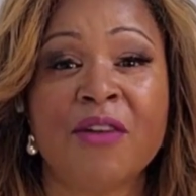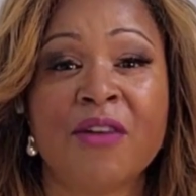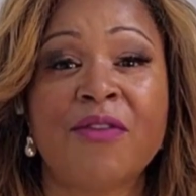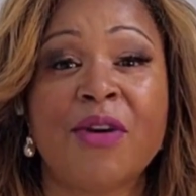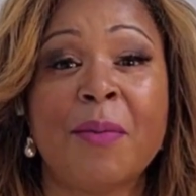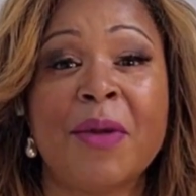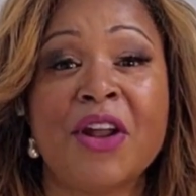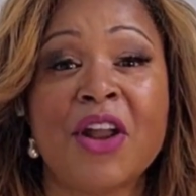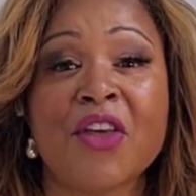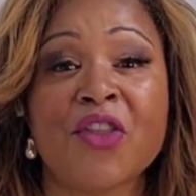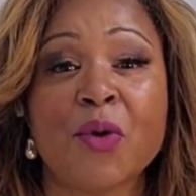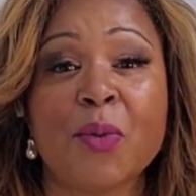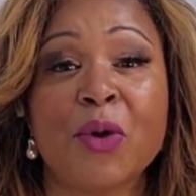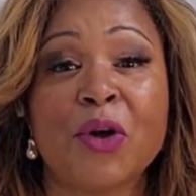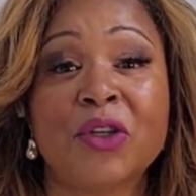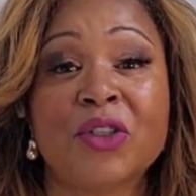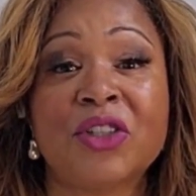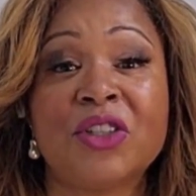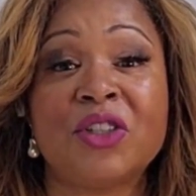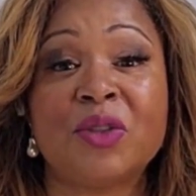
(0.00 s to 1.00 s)
from another
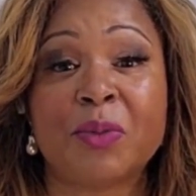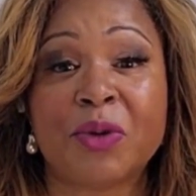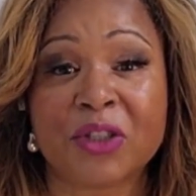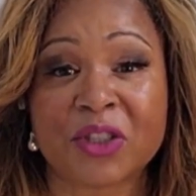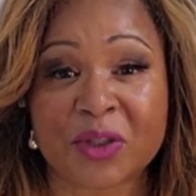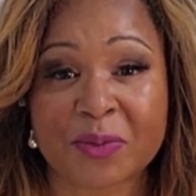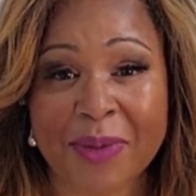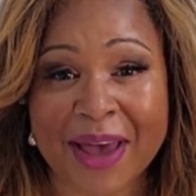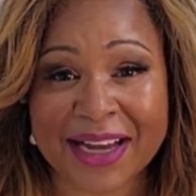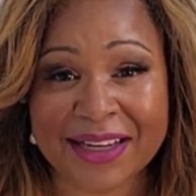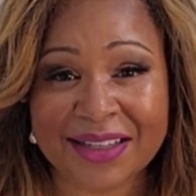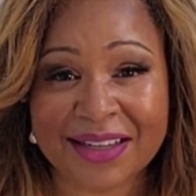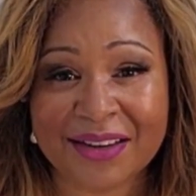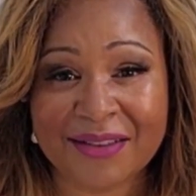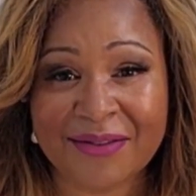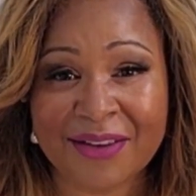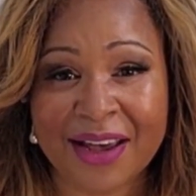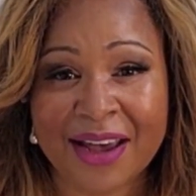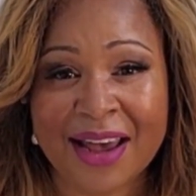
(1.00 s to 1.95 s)
person's perspective